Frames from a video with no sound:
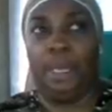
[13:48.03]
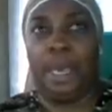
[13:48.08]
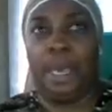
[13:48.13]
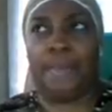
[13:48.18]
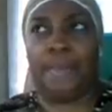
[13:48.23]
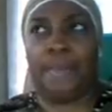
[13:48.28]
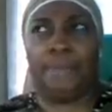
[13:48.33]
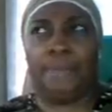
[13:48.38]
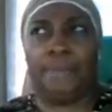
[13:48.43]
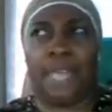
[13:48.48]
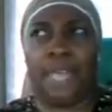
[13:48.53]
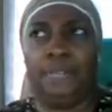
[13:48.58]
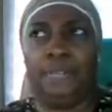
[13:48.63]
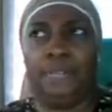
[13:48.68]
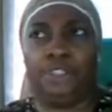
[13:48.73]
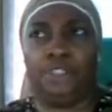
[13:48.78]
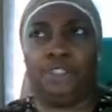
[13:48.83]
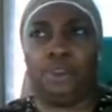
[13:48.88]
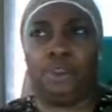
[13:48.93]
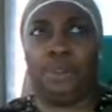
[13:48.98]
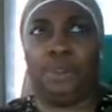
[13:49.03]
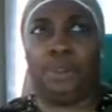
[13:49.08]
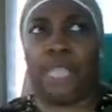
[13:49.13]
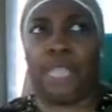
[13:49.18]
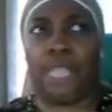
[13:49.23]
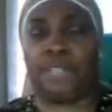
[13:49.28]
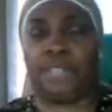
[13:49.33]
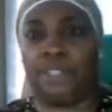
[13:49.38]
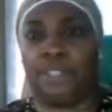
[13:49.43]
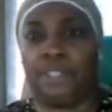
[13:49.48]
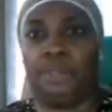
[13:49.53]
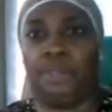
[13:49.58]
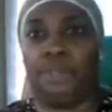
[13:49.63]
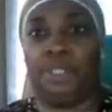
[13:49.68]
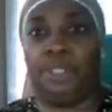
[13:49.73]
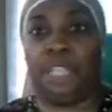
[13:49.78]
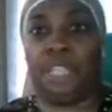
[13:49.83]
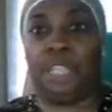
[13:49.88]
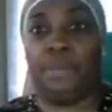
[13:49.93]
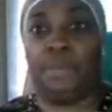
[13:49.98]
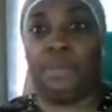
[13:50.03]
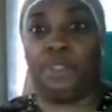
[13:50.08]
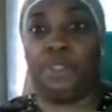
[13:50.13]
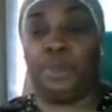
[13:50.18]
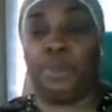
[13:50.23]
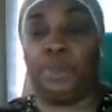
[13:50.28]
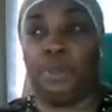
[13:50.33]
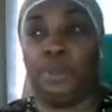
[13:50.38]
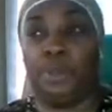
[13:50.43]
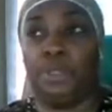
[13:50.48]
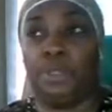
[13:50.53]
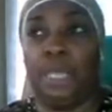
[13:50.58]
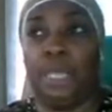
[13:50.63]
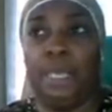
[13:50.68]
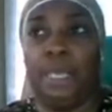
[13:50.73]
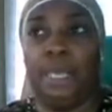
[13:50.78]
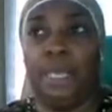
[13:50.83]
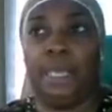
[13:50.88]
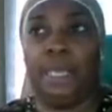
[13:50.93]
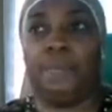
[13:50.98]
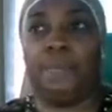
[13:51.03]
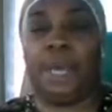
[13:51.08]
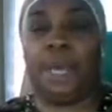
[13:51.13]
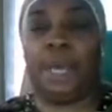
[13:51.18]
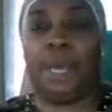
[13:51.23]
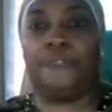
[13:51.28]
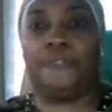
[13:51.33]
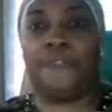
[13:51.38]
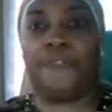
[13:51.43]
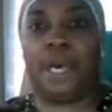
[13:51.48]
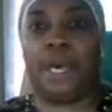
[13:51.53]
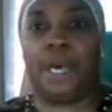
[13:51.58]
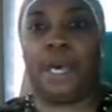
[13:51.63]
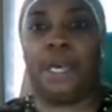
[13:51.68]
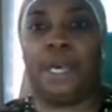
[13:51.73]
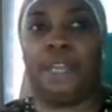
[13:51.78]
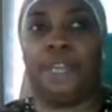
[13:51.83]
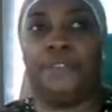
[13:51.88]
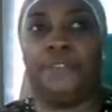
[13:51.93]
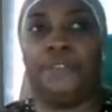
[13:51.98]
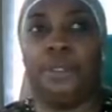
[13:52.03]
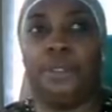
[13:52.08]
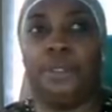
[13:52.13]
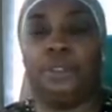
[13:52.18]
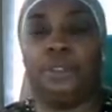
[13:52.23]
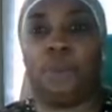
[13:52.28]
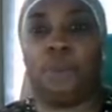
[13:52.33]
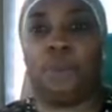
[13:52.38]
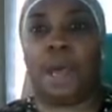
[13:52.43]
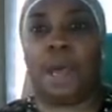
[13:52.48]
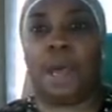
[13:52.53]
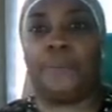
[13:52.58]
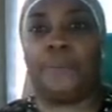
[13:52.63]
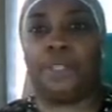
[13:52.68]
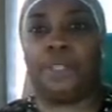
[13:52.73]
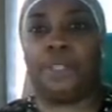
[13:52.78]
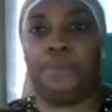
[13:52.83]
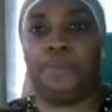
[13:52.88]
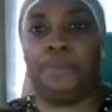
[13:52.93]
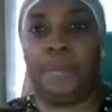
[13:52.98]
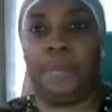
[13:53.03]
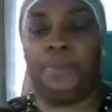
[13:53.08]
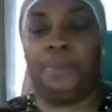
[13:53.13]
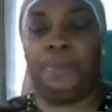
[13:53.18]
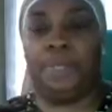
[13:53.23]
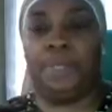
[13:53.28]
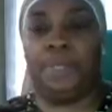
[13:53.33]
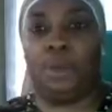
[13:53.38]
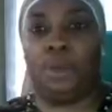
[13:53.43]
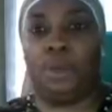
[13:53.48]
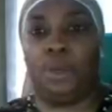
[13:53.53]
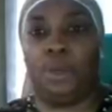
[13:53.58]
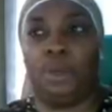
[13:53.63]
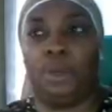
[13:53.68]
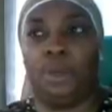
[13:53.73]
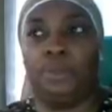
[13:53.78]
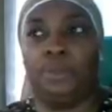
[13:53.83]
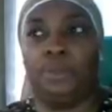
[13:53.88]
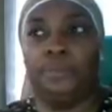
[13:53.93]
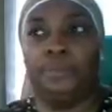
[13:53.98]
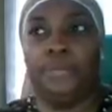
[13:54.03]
And I'm not even sure it was actually 3 tablespoons. And about 5 drops of peppermint oil.